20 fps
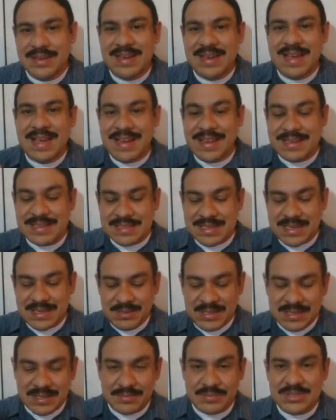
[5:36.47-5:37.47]
Calendae
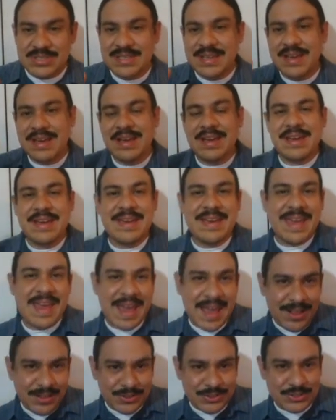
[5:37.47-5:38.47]
becomes
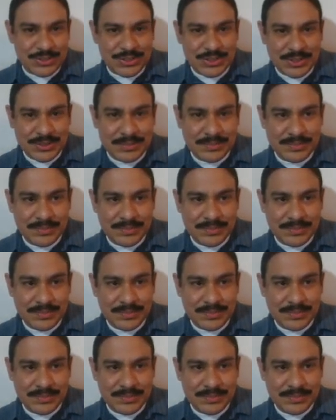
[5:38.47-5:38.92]
calendar.